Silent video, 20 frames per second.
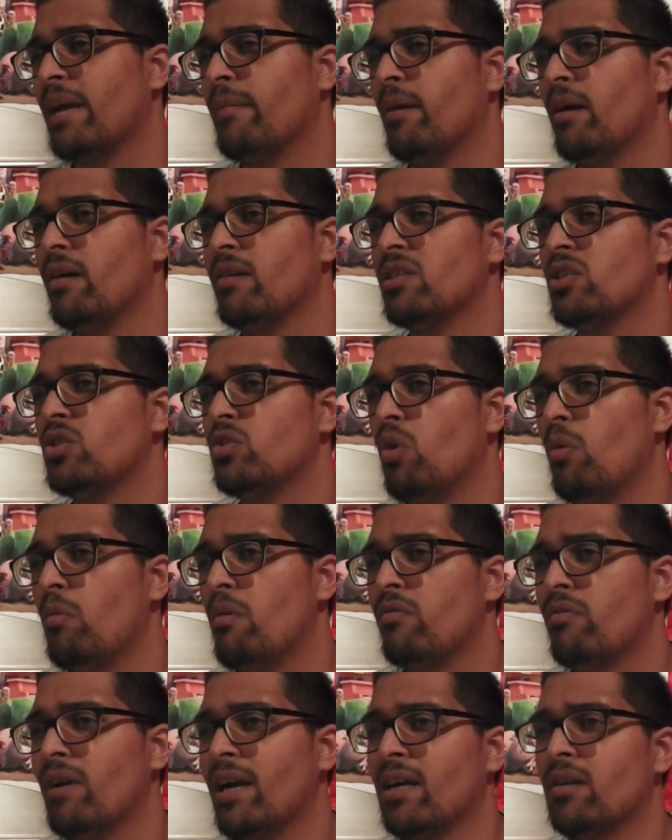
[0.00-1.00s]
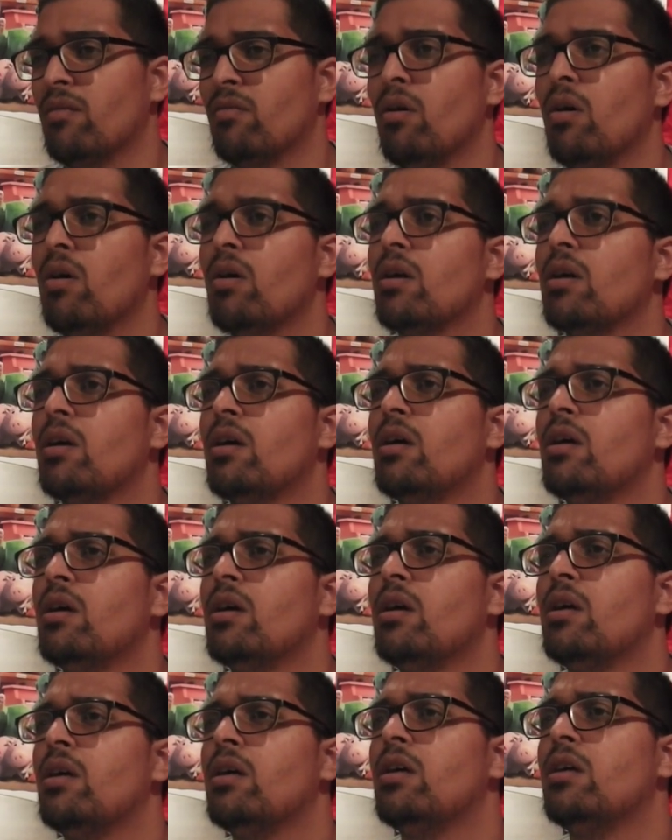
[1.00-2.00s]
came out in Storm of Ragnarok.
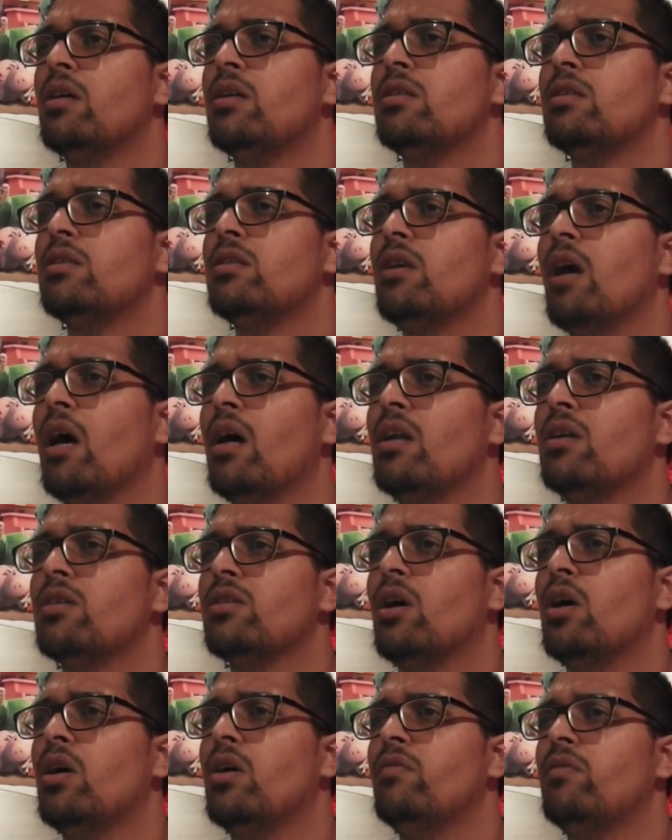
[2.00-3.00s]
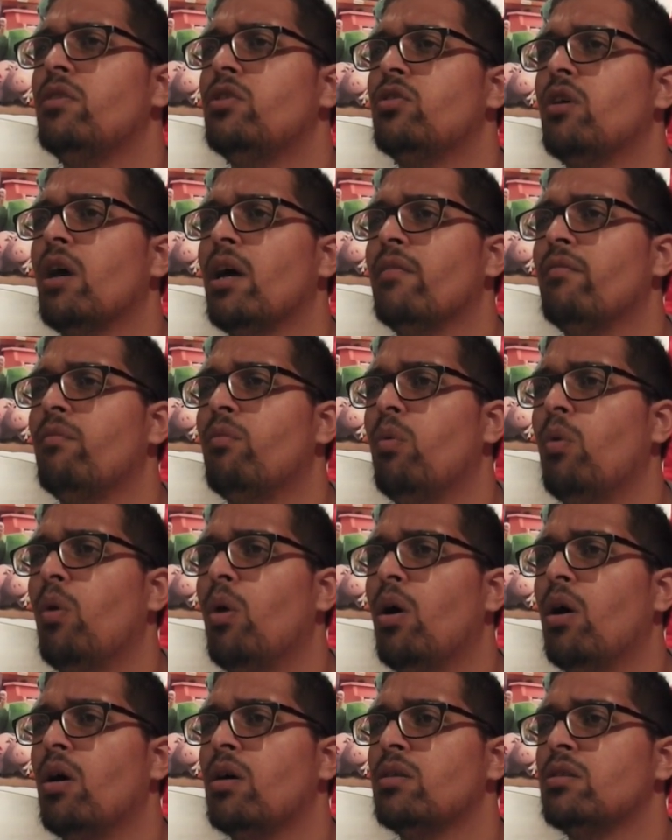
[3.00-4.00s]
Stardust Overdrive
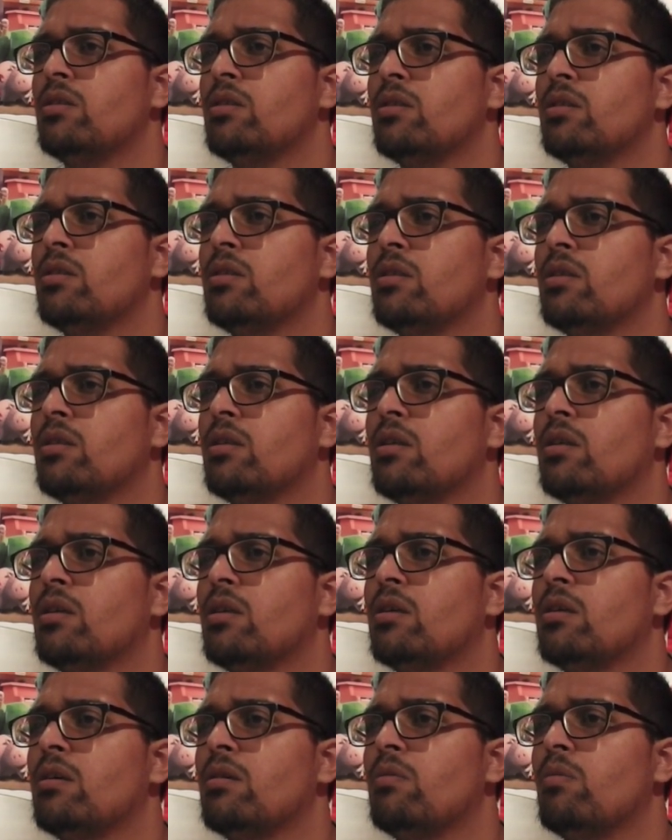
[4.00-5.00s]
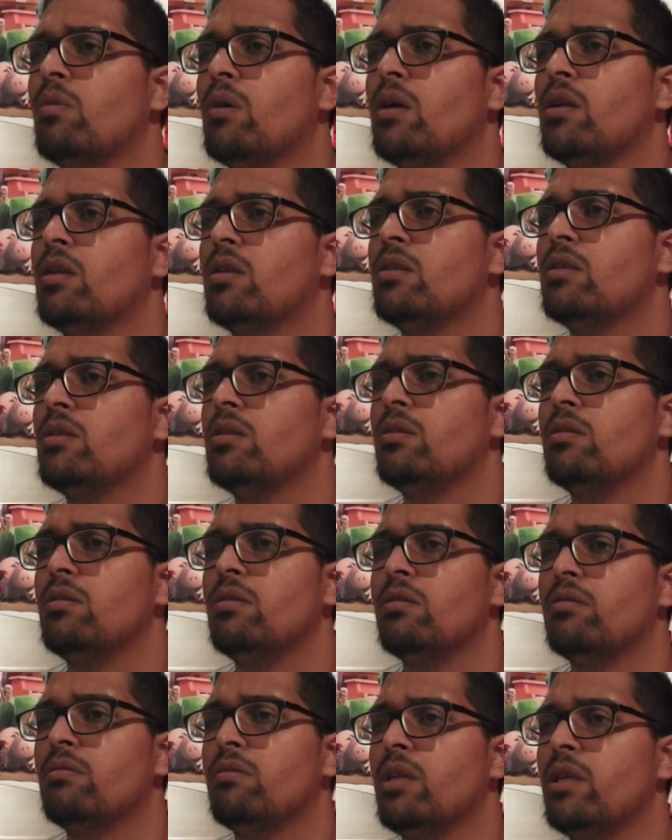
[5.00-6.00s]
was 1, 2,
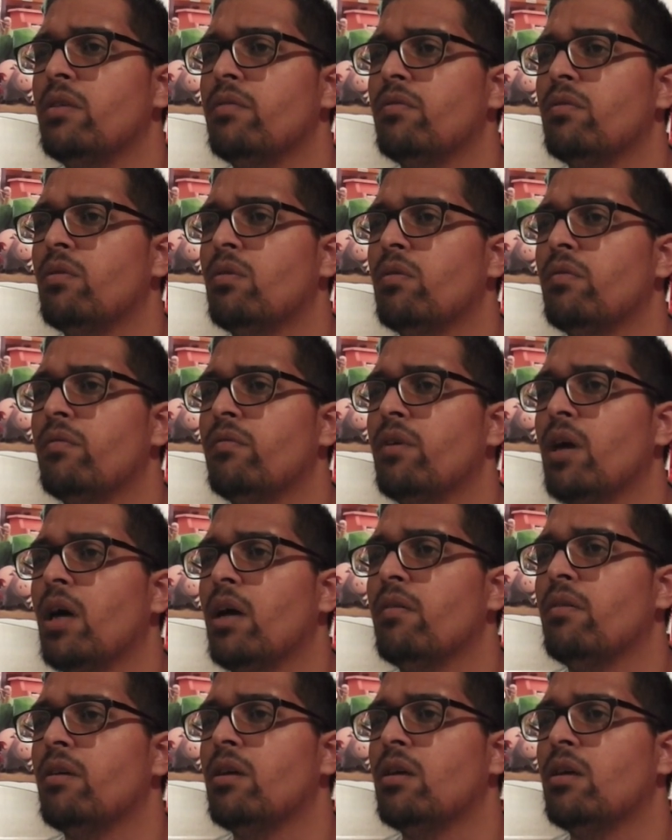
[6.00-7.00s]
3, 4, 5.